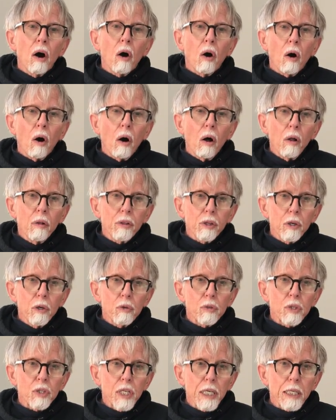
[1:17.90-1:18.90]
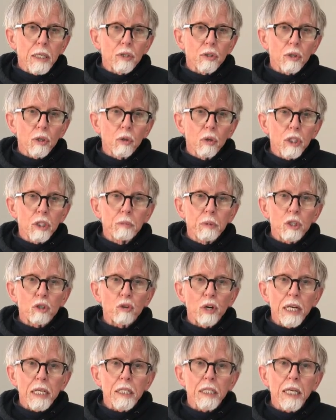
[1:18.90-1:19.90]
All those things are going to be
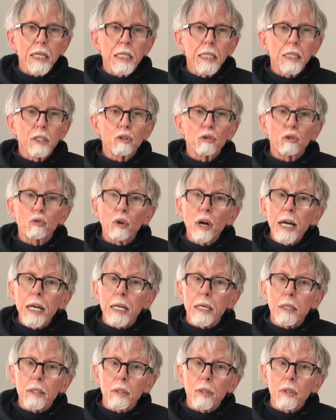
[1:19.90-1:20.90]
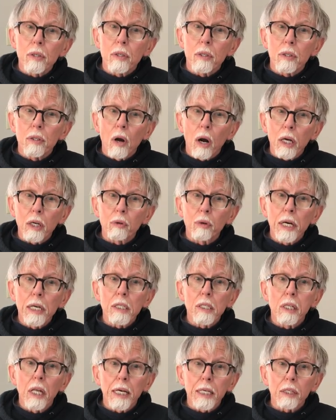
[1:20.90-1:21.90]
translated into grays, dark
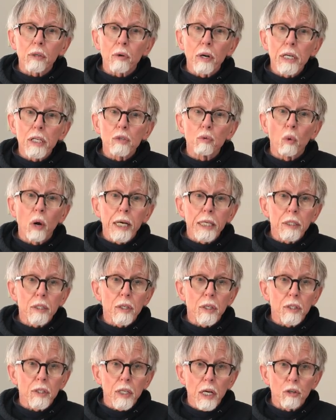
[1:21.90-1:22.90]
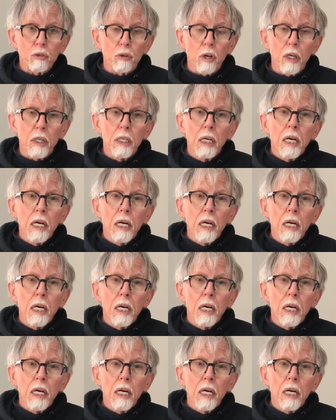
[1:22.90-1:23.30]
grays, light grays, whites, etc.